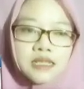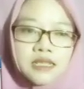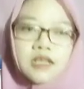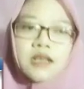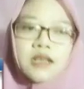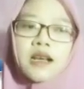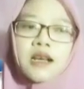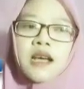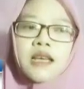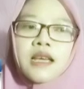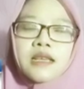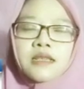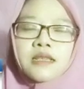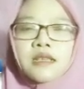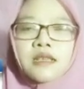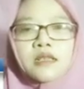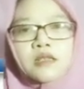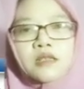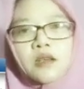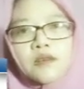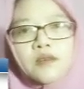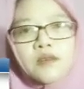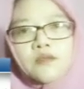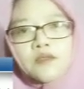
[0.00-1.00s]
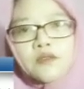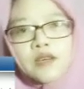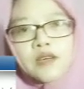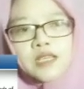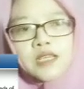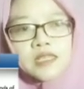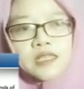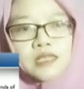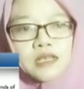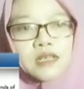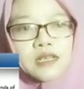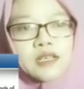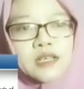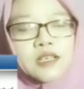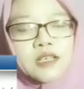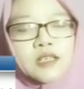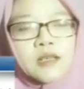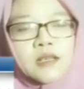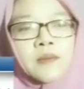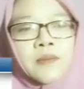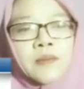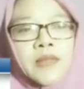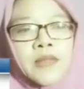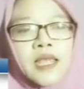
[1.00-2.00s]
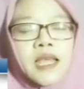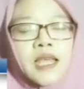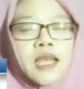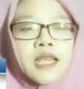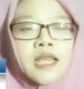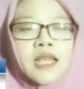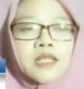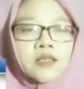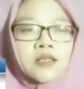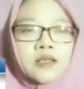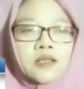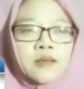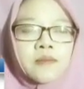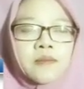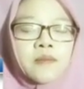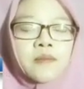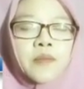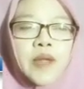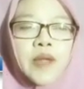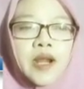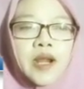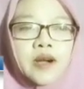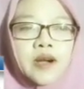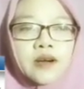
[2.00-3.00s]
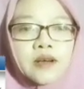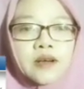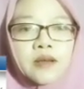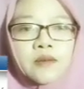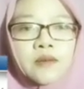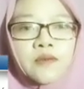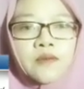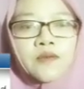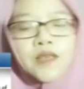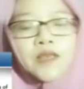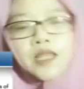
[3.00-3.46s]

their ideas of research and to compare them